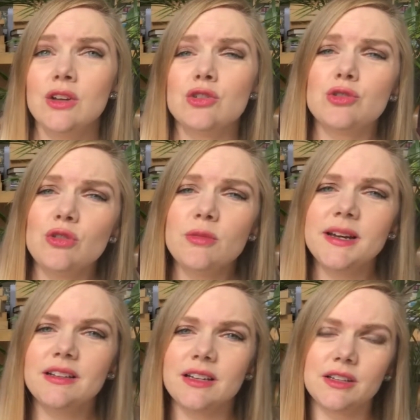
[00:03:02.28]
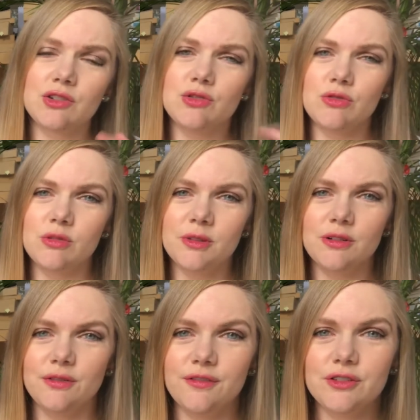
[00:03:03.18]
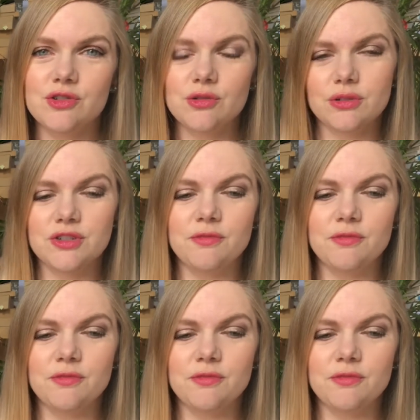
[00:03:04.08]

trauma, like the trauma for George